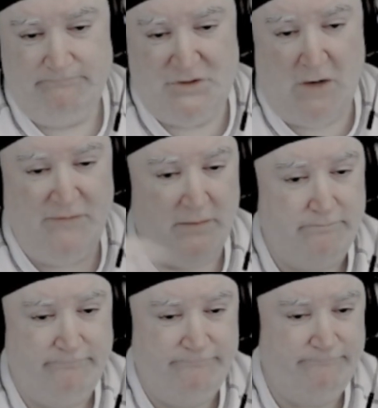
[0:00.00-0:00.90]
Starfield,
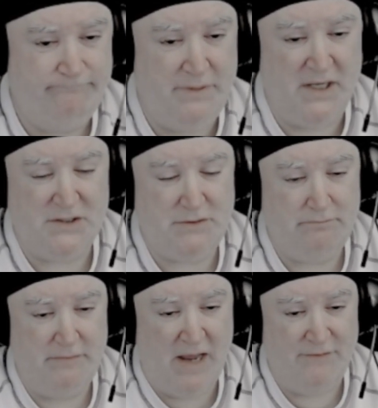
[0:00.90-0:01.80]
biggest
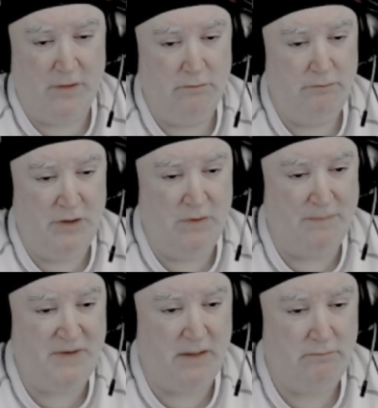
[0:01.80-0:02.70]
ever new
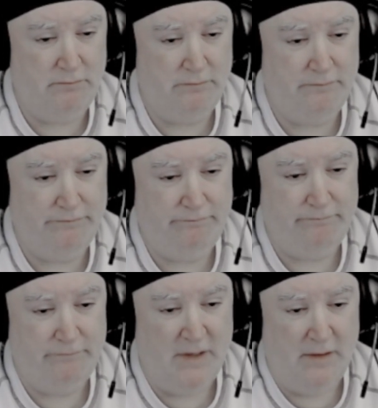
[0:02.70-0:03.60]
update.
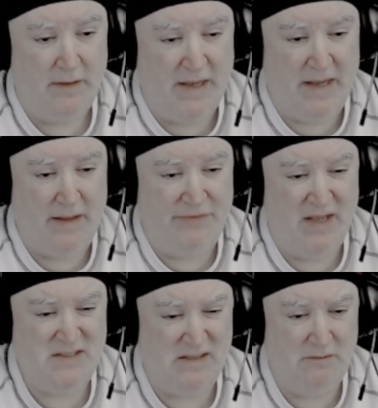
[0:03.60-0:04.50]

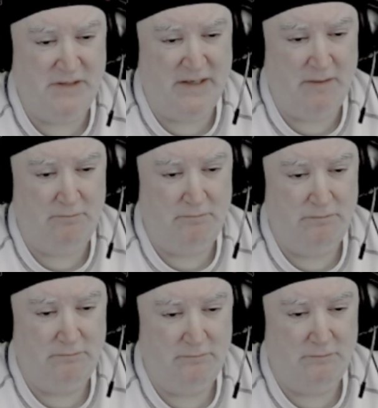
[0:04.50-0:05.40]
Thanks to Lieutenant
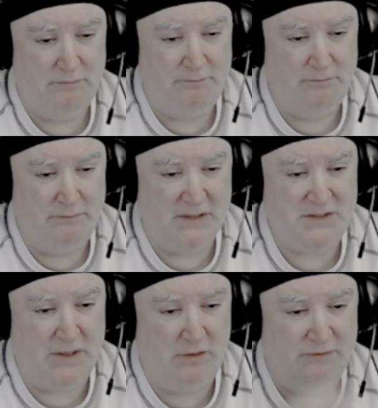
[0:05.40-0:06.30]

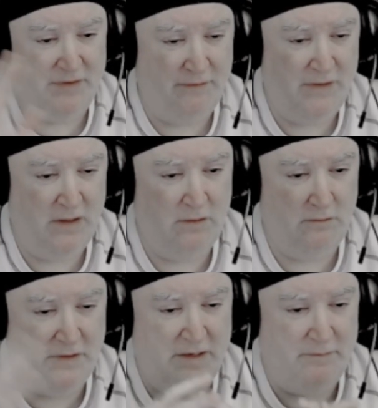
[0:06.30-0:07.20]
Buzzkill over there. Thank you,
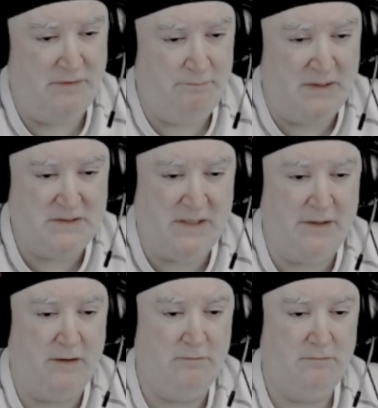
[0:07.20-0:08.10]
Lieutenant Buzz Lightbeer.